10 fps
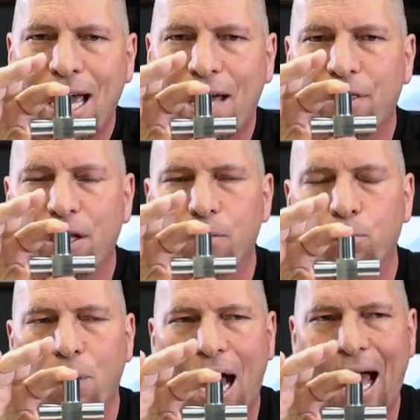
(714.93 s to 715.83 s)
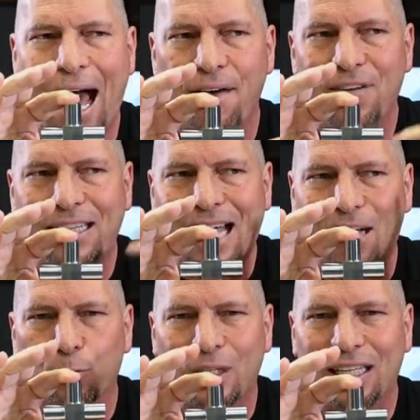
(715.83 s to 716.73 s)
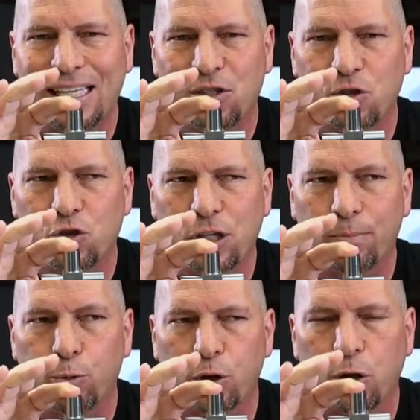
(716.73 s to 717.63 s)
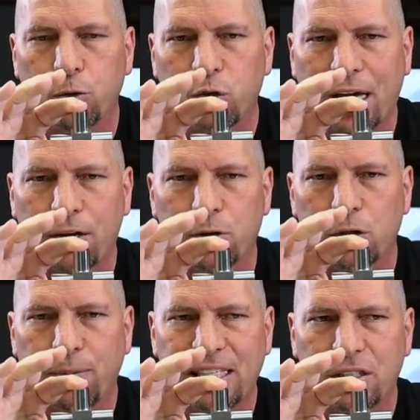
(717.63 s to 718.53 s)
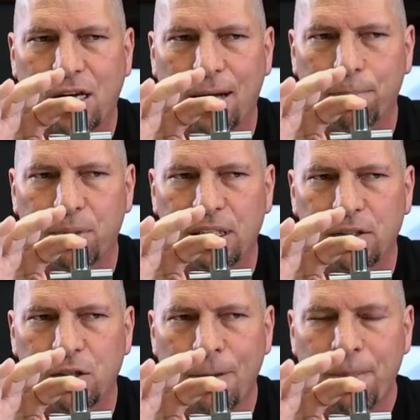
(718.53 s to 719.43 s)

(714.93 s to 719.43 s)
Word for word: And then by having that relationship with those aerospace companies